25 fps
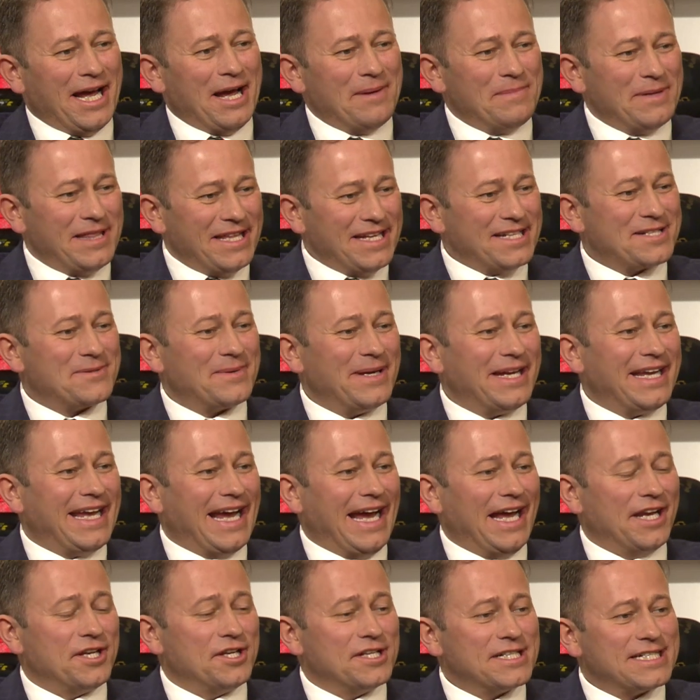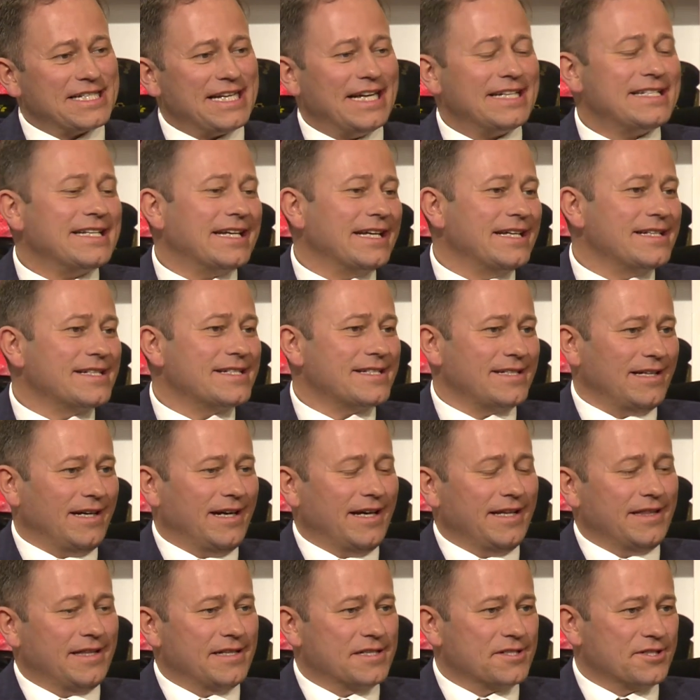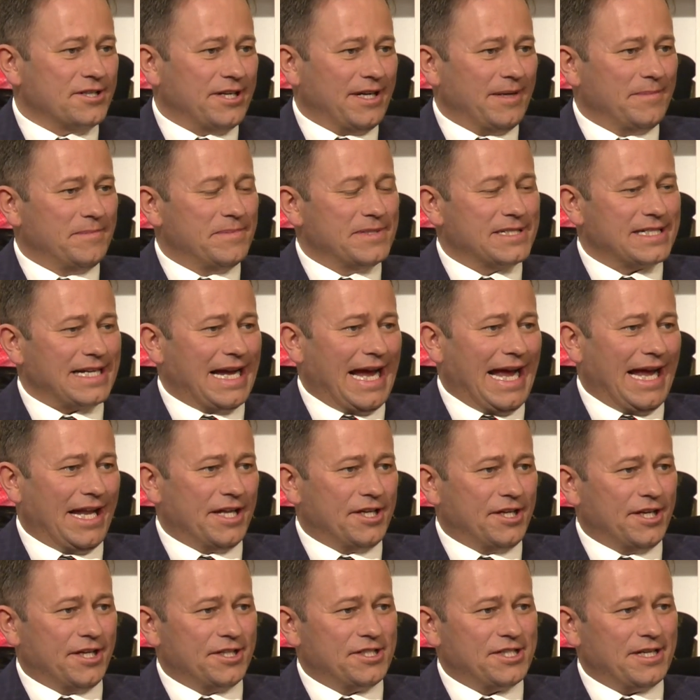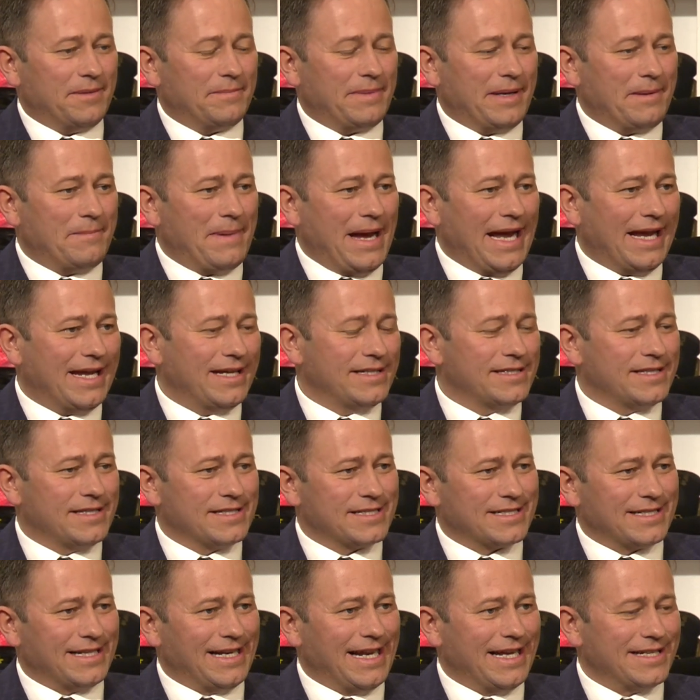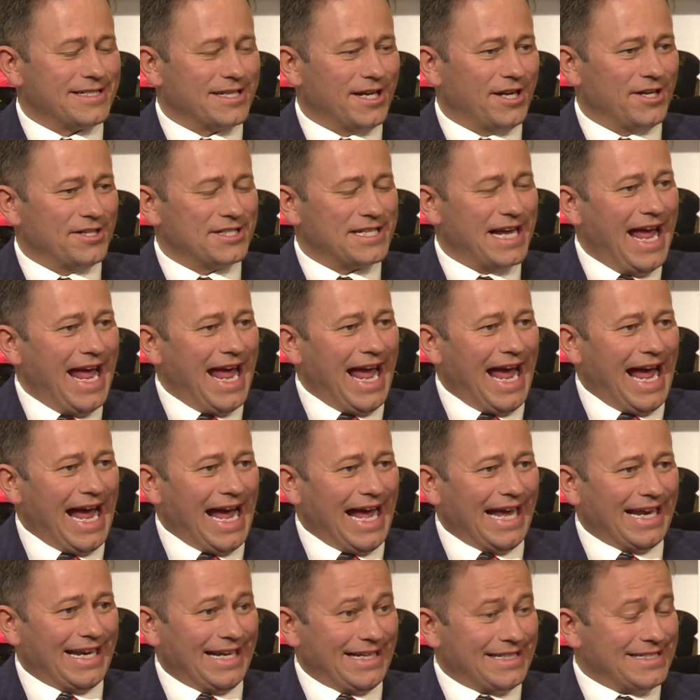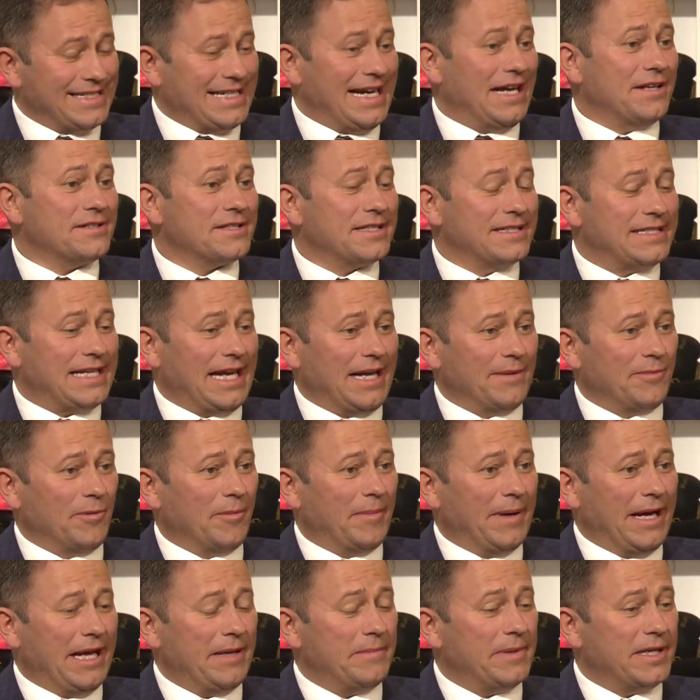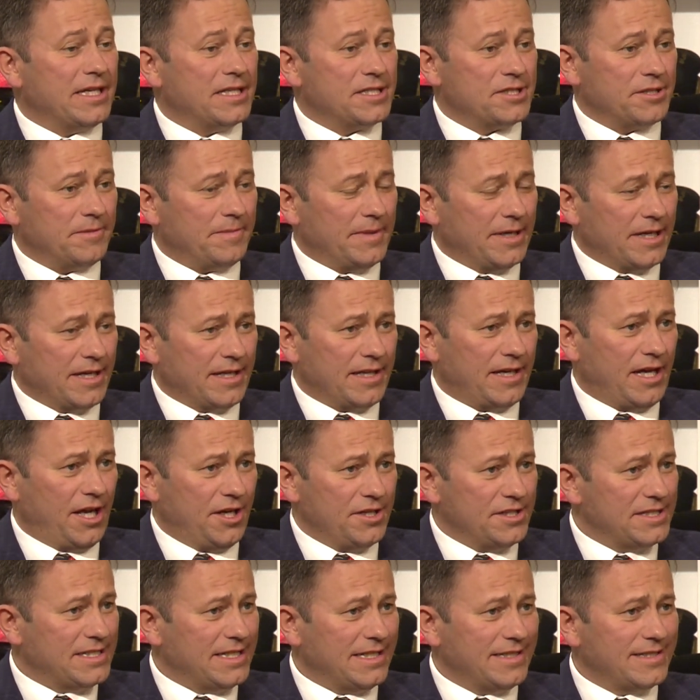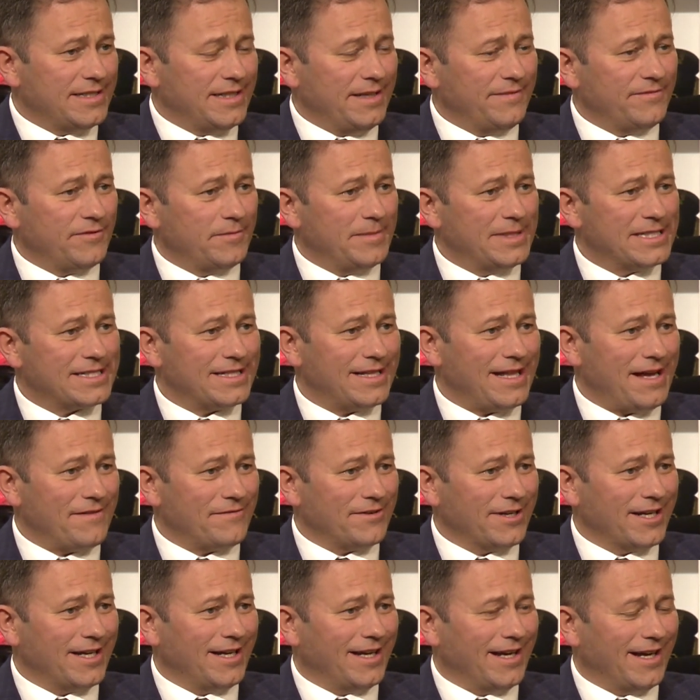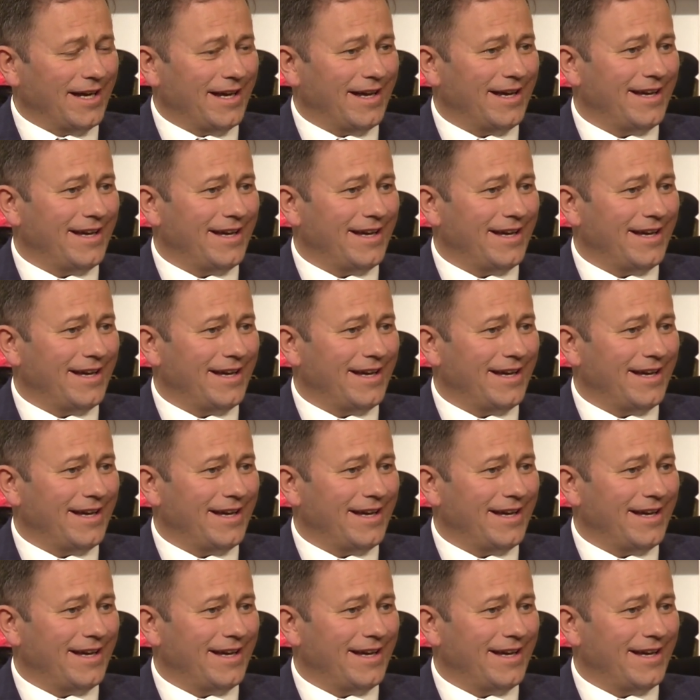But this weekend, you're setting aside the scrubs and you're jumping back into the stilettos, and it's down to the table bay because you're part of the hosting team for Miss South Africa.